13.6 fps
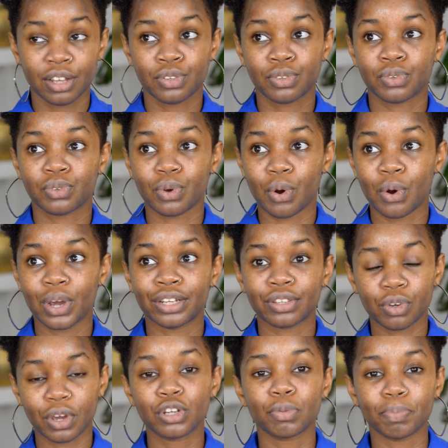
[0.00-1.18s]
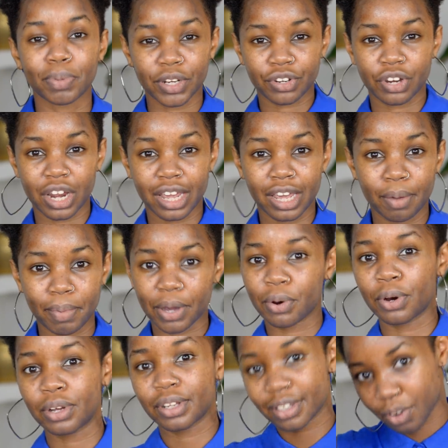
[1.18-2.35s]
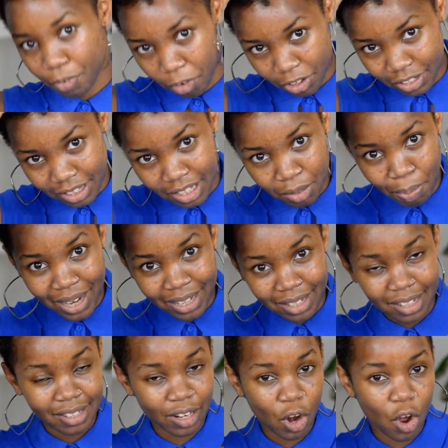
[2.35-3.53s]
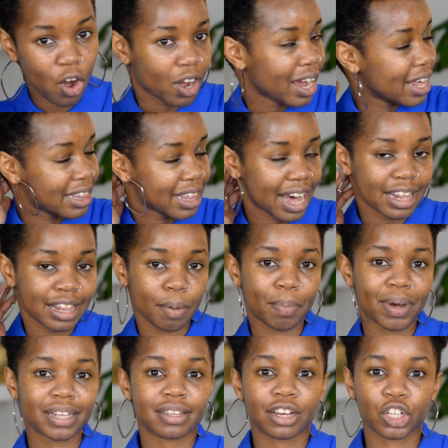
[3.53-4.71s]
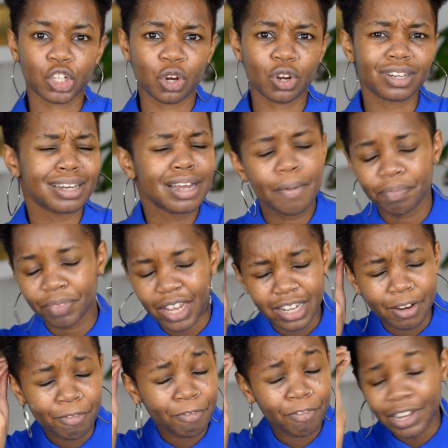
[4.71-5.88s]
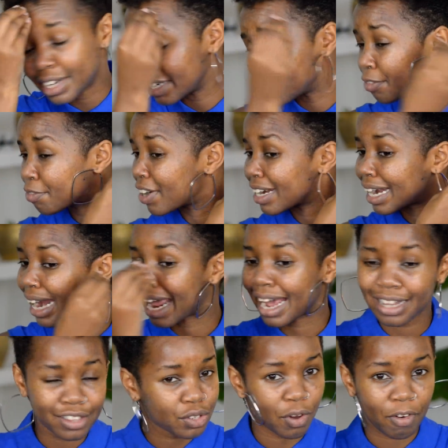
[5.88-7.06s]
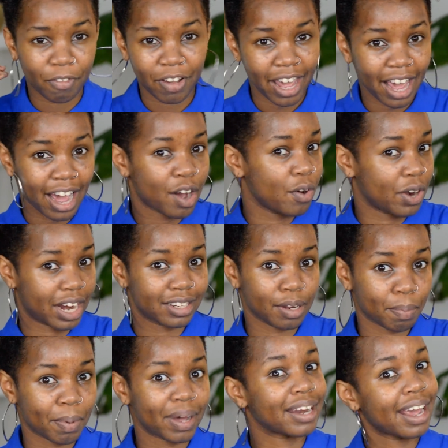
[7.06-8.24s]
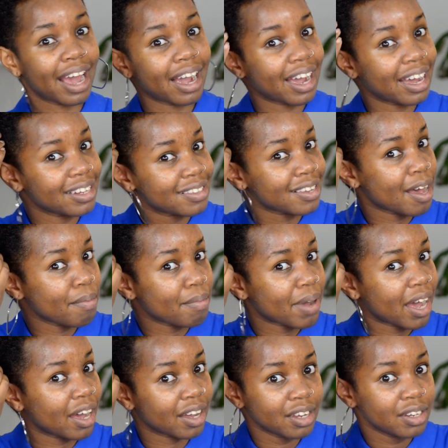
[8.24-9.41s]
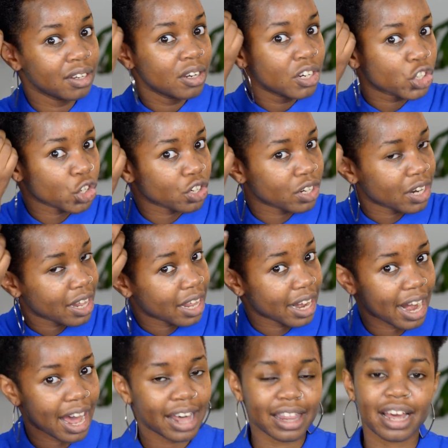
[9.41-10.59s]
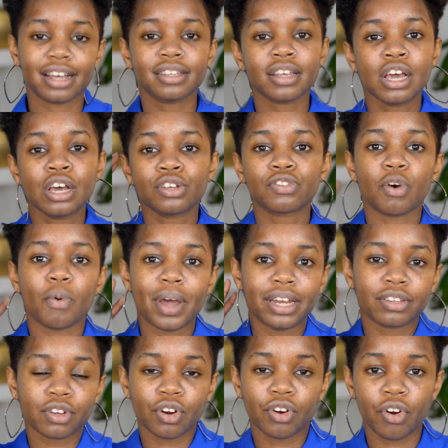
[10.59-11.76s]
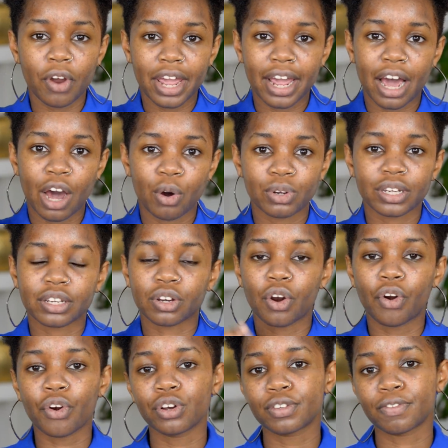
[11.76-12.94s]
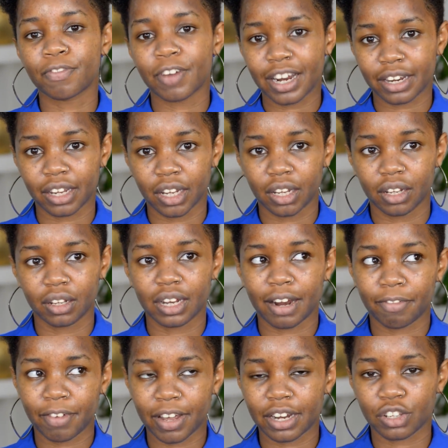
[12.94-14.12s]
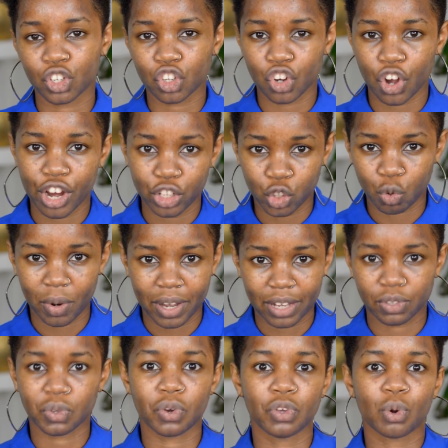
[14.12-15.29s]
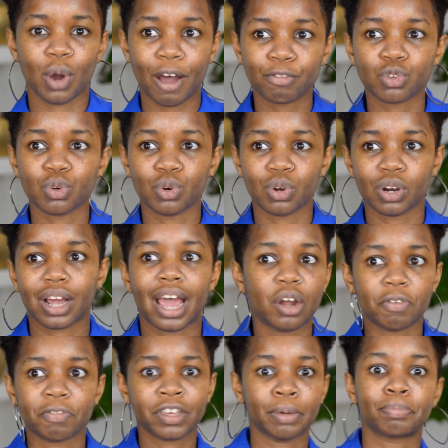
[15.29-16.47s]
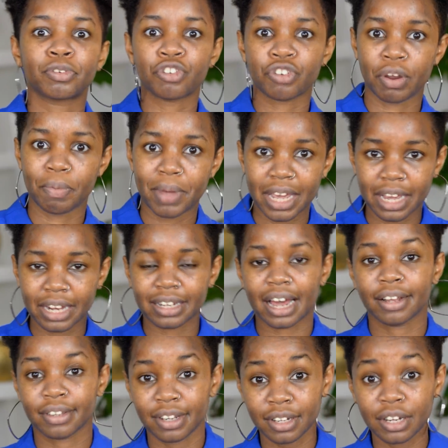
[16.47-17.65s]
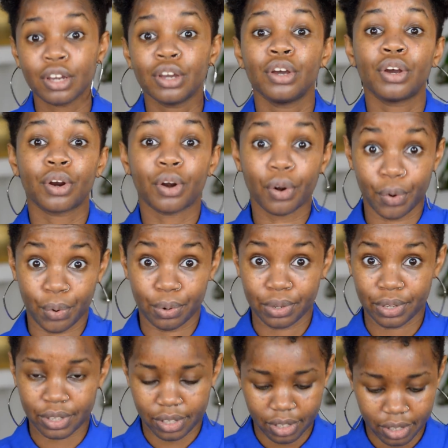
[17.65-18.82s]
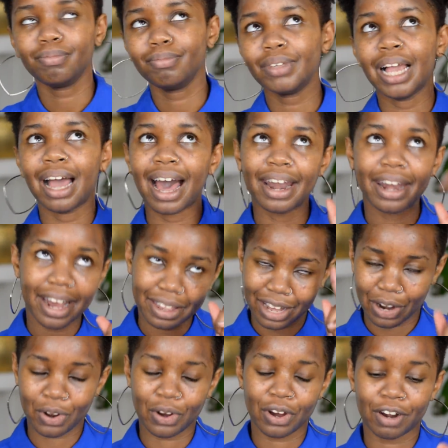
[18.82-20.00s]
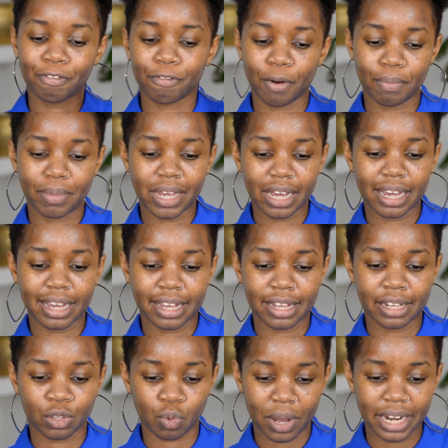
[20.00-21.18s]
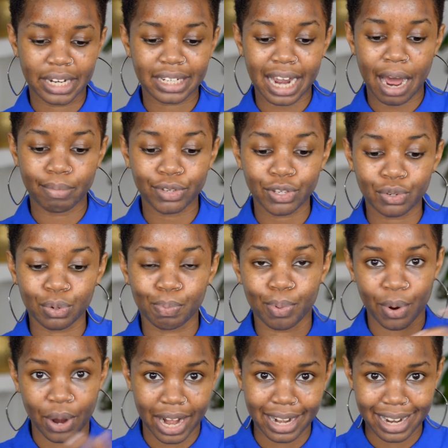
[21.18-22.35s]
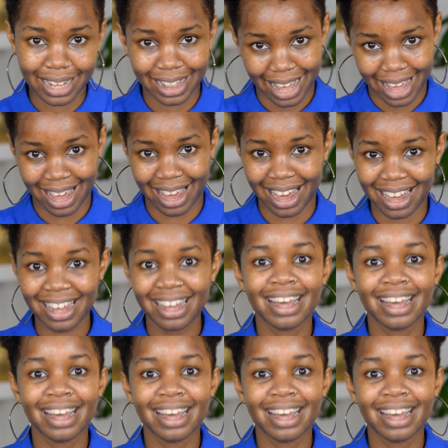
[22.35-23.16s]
So it's going to be tricky because of course this part is long and the other parts are short. They're very different lengths of hair on a tapered haircut. Some are shorter than others. So when it's growing out, it grows in a very strange way. So you have to kind of keep trimming it as it grows. Another con for me is when it comes to braiding the hair.